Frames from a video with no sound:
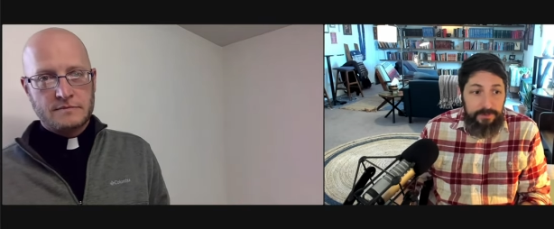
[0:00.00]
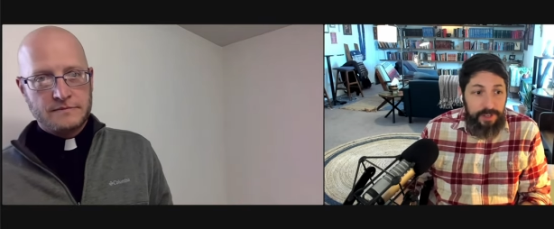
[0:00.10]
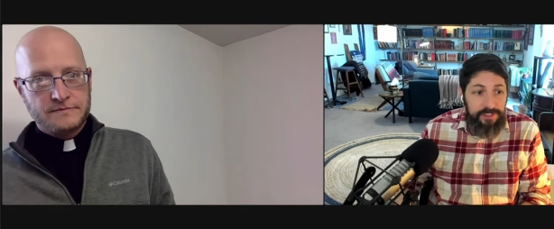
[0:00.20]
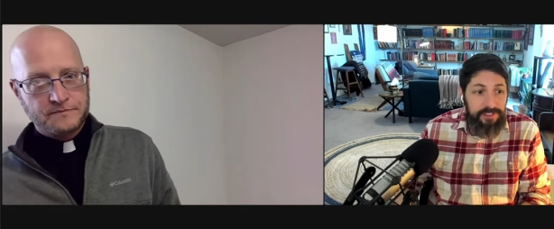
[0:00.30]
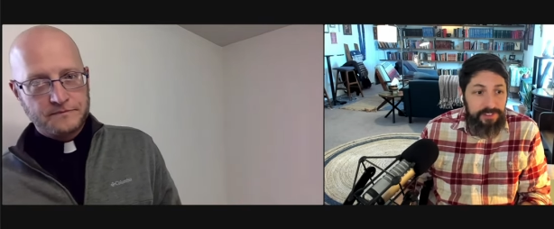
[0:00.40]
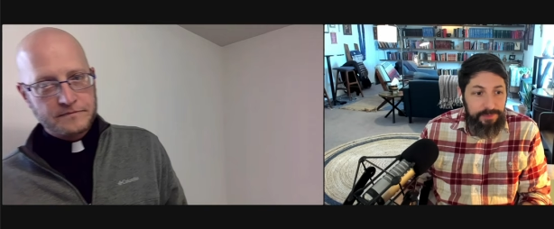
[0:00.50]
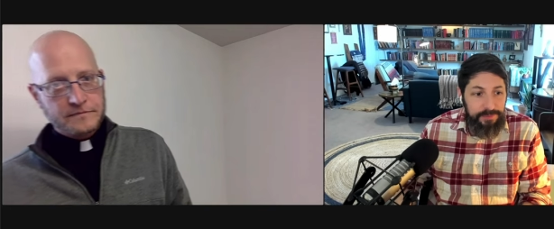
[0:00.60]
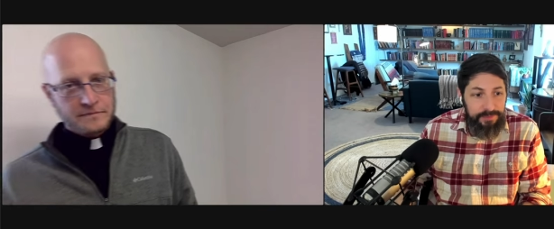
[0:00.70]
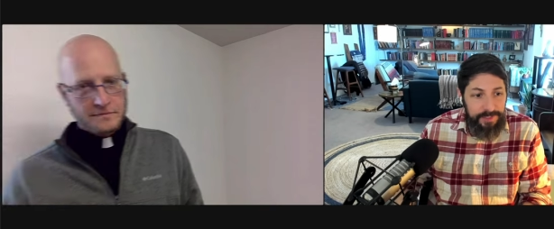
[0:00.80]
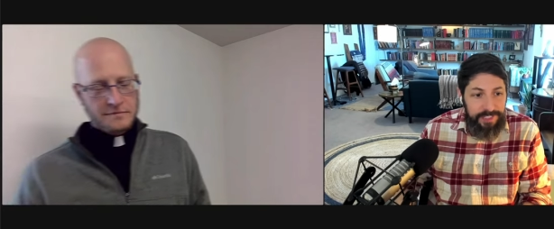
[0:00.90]
Speaker 1: voices
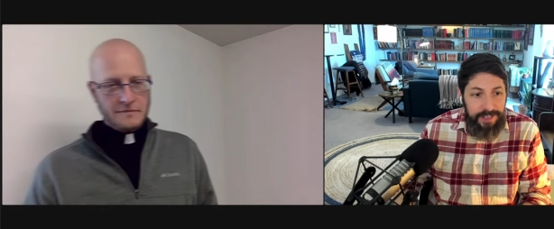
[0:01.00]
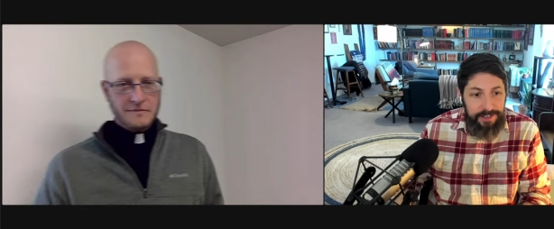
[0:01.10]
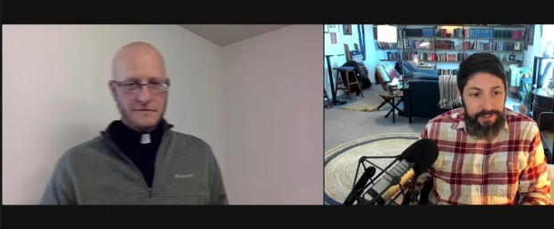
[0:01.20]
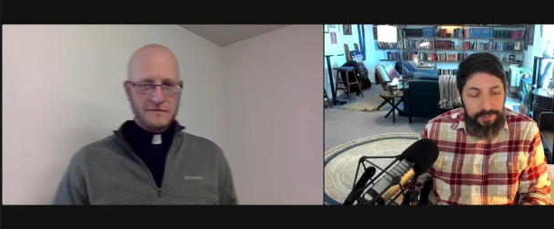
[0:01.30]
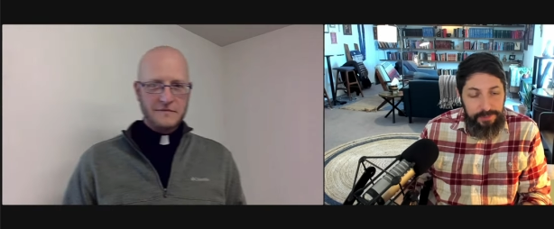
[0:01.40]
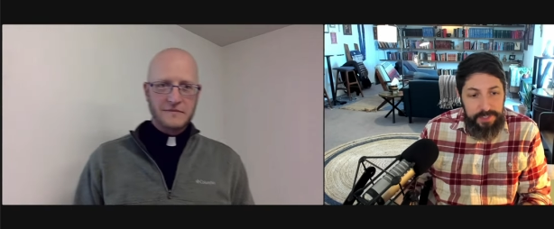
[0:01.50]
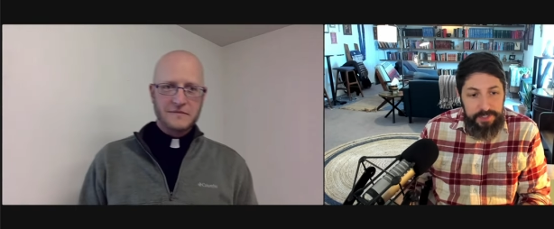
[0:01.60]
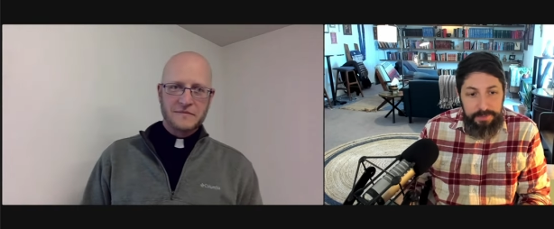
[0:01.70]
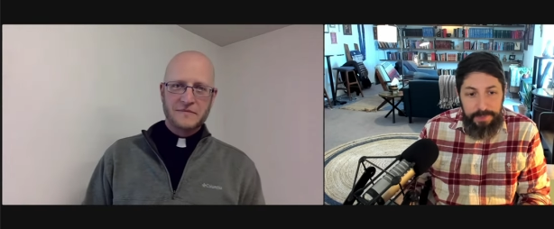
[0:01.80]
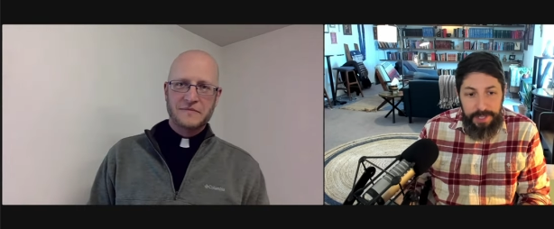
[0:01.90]
when the character
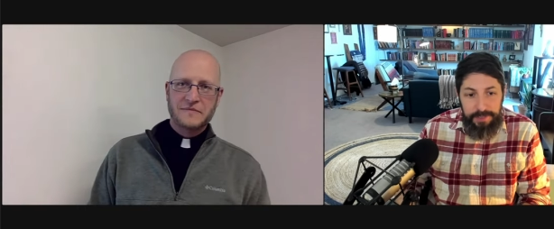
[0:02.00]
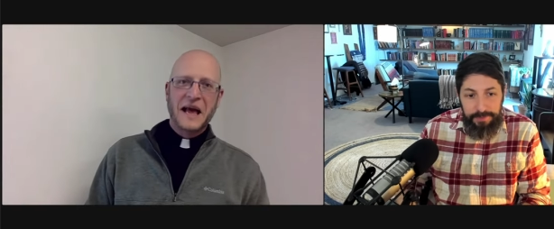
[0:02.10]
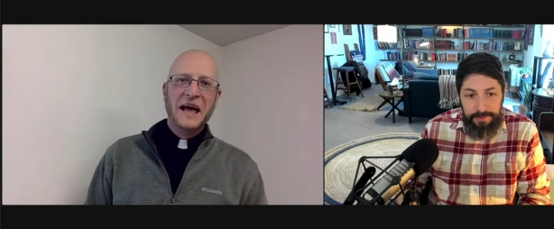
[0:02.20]
switched, but